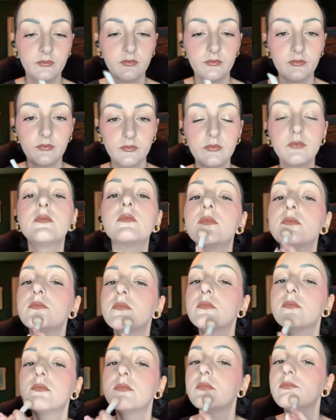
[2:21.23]
to be using
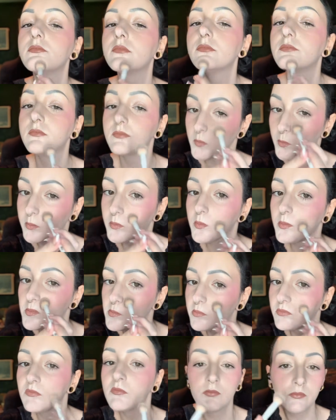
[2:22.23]
this around the
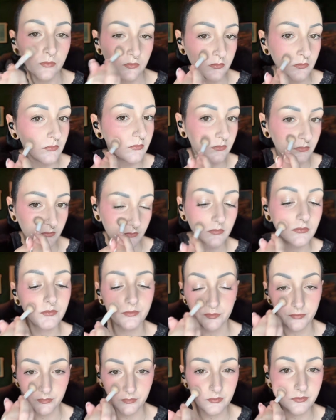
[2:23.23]
edges of where I've
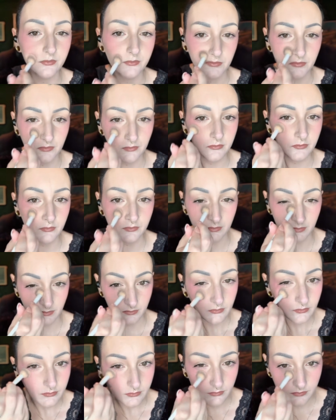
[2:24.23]
applied
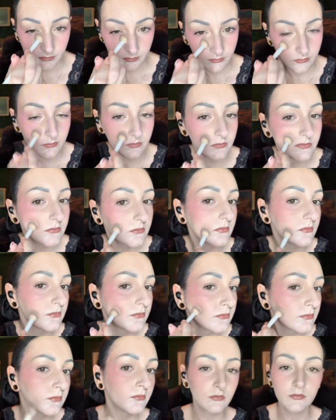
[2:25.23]
blush. What this does
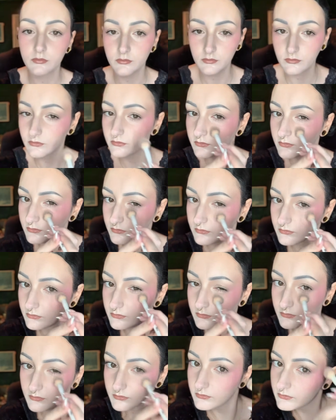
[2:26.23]
is set the powder
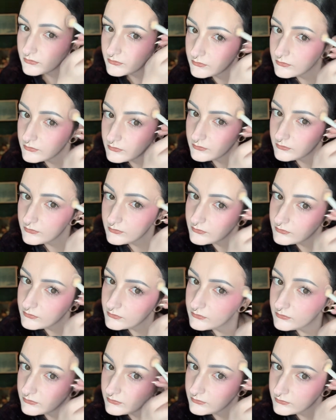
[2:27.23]
blush as
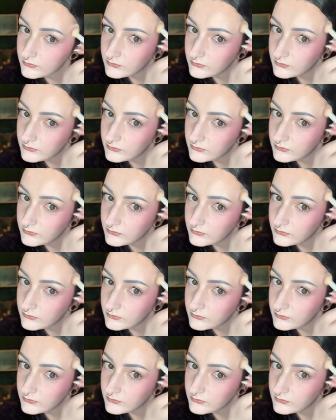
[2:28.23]
well as